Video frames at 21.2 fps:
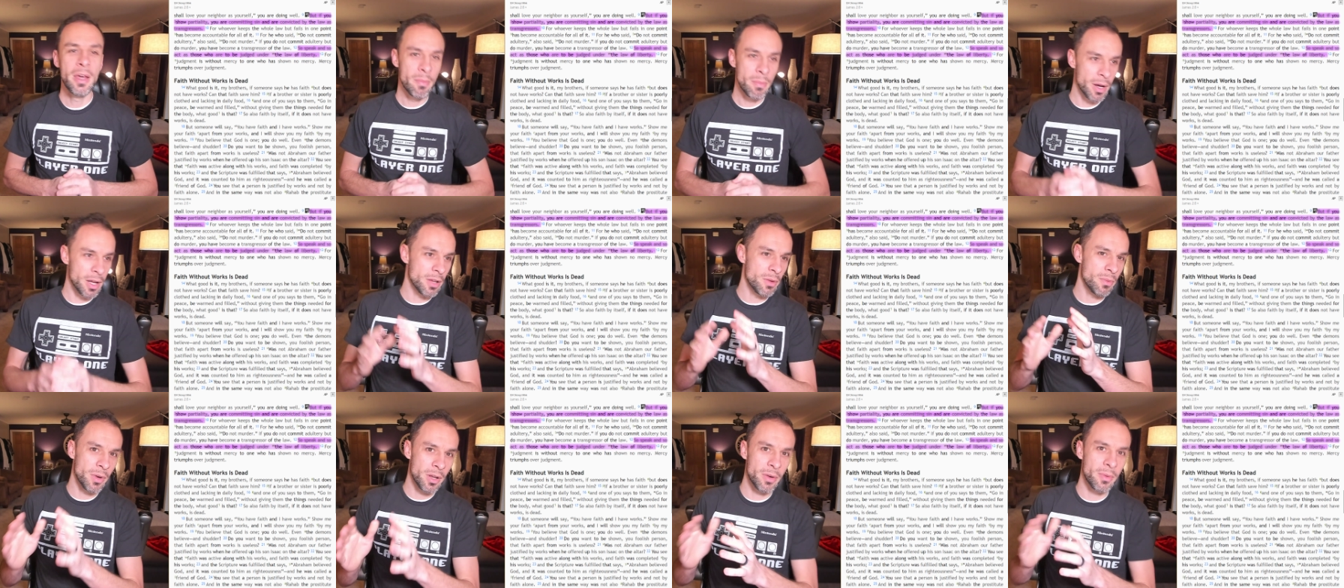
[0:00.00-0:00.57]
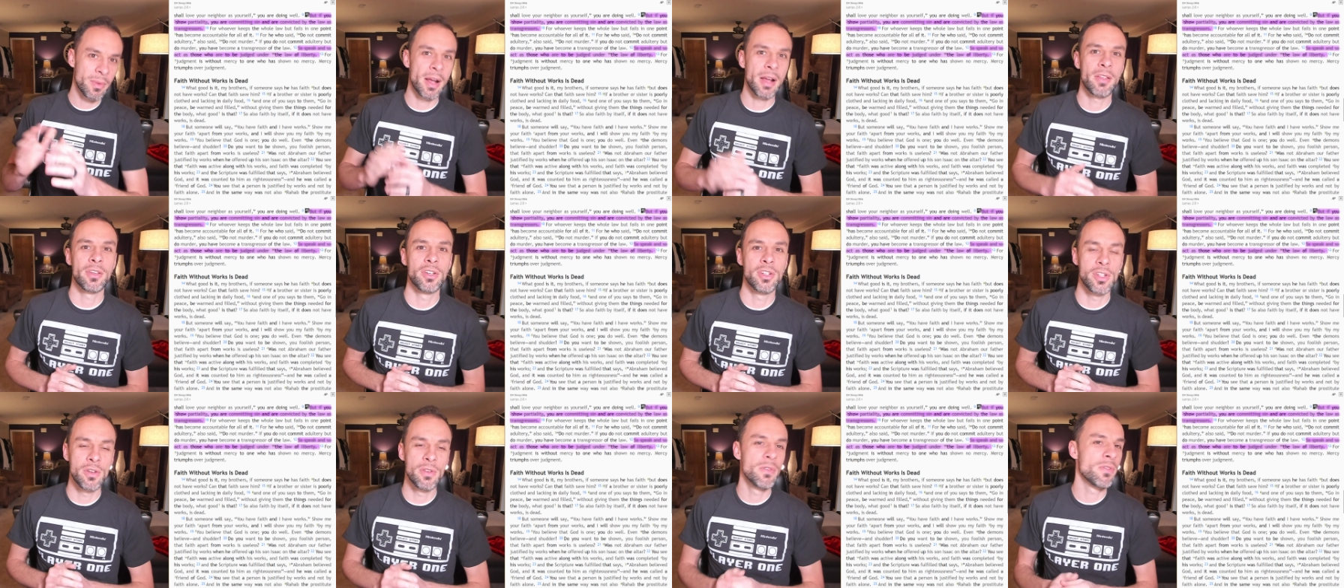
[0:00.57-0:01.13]
but he went around the
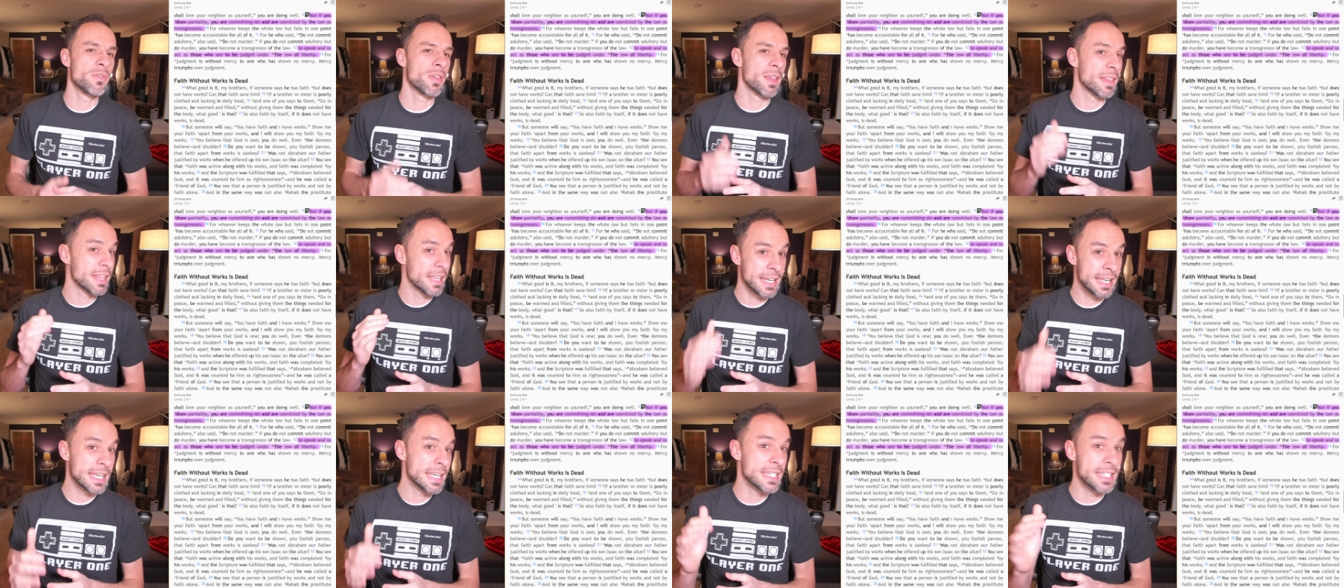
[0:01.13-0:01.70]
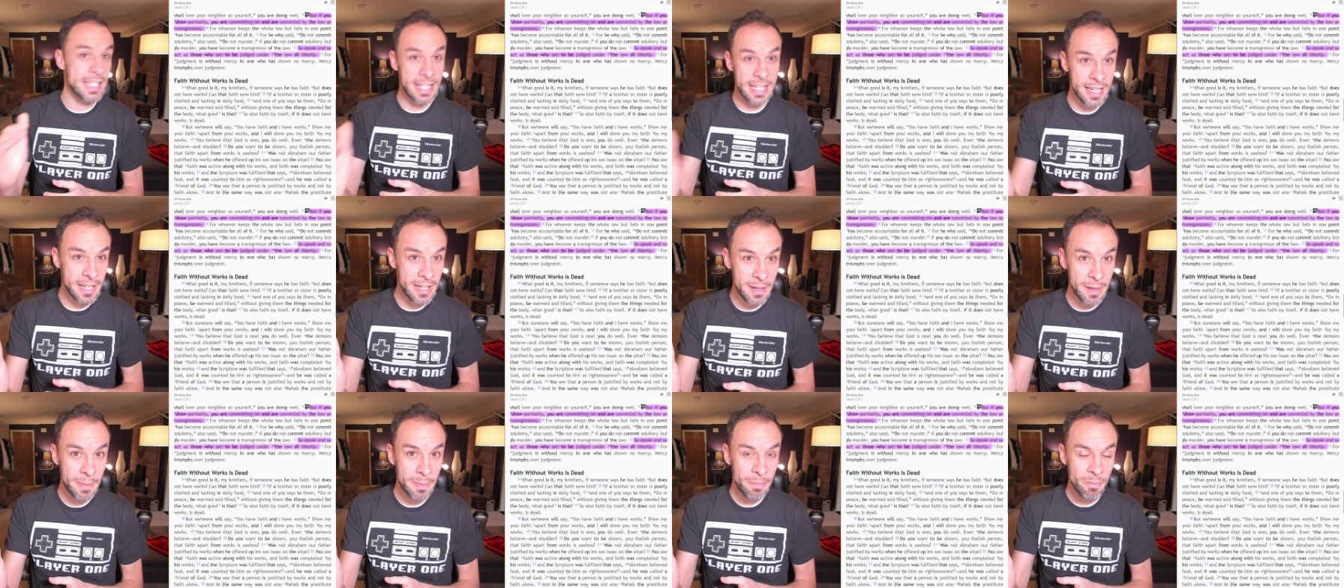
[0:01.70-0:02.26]
Jews and then he
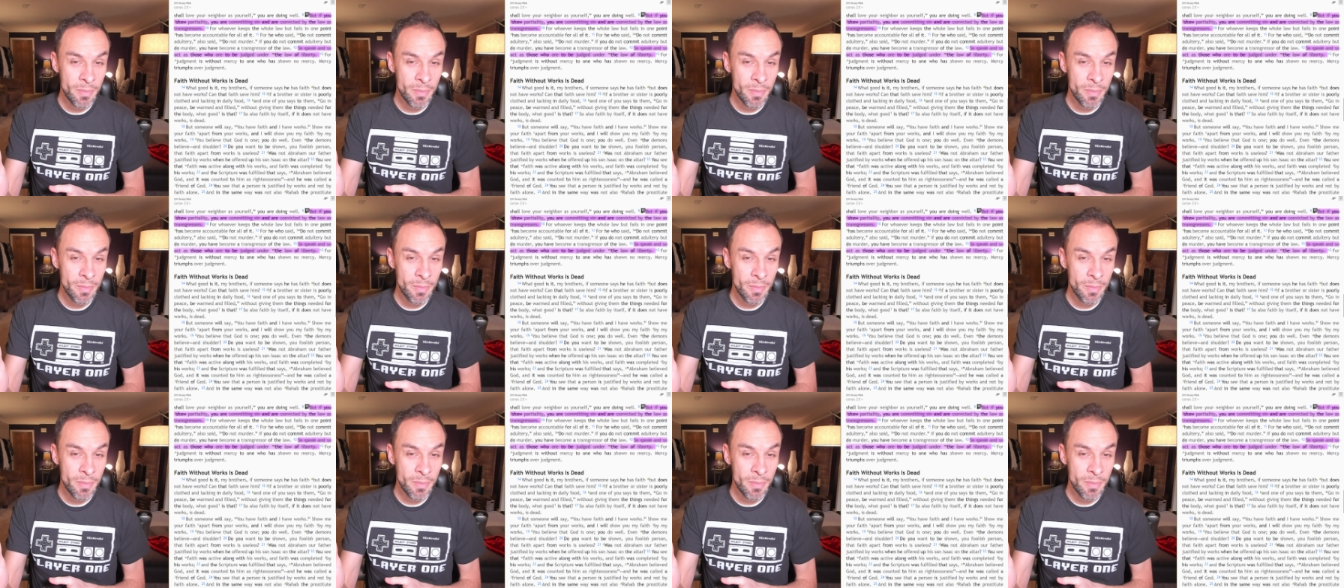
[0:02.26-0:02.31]
did,